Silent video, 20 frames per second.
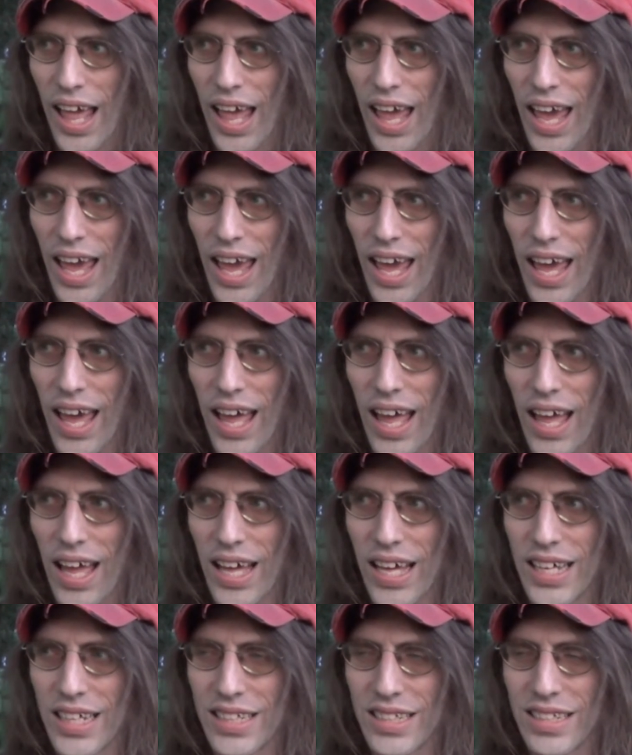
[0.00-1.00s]

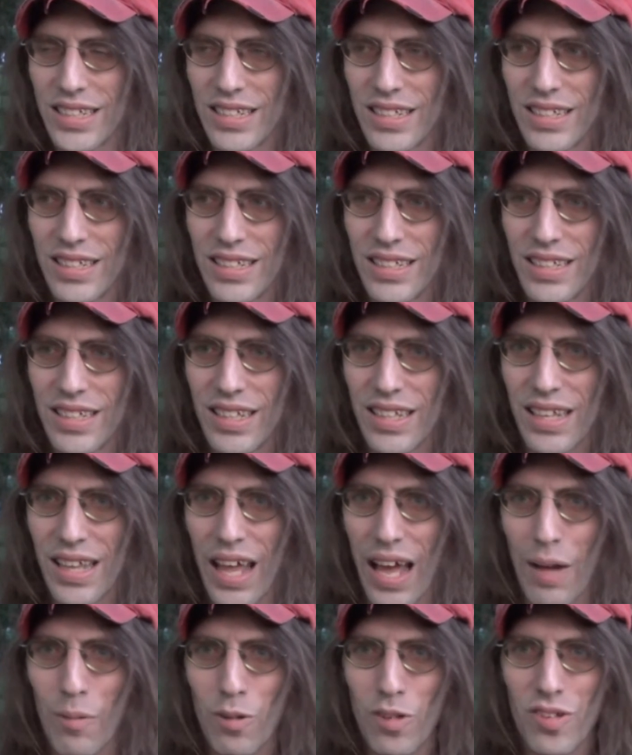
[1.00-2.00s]
And
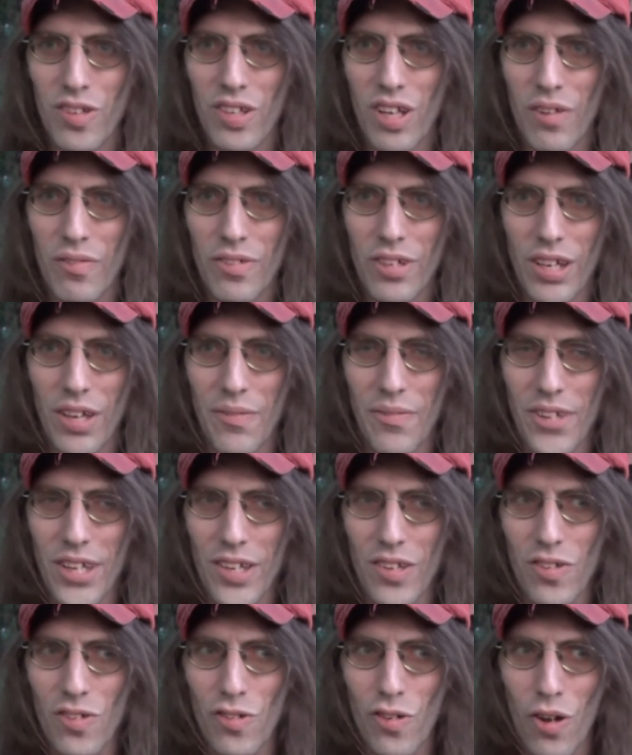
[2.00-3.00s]
that was enough to
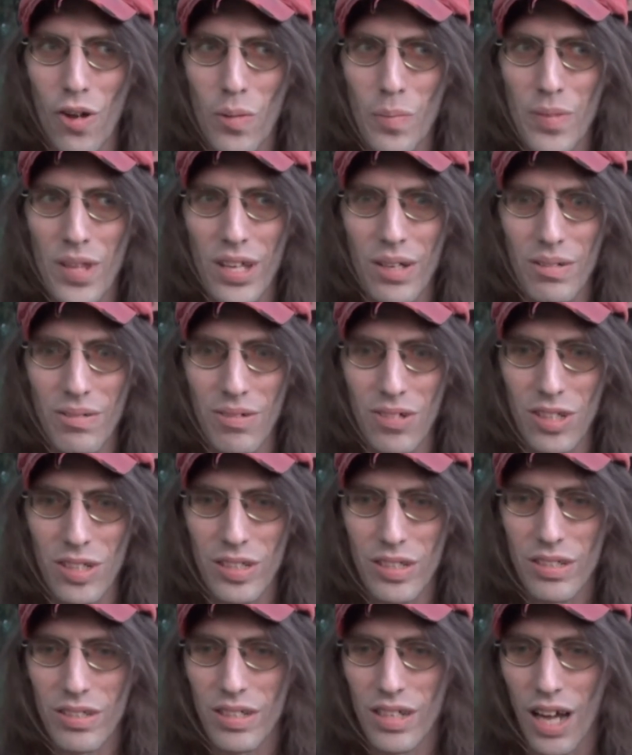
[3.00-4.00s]
convince Job that what
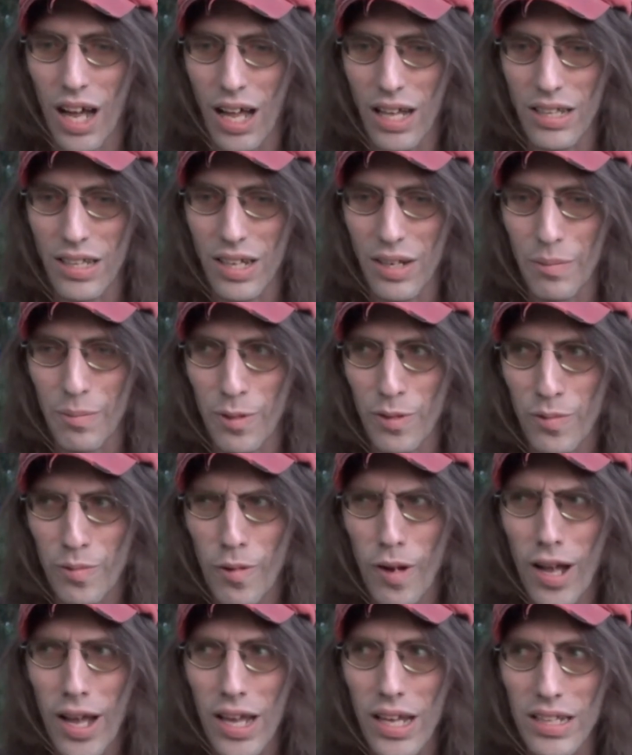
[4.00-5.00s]
God did was
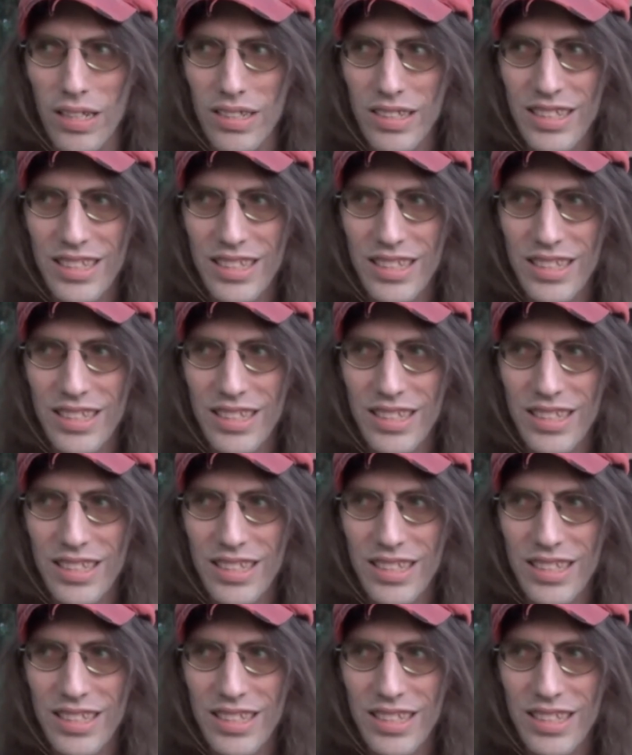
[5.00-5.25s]
right.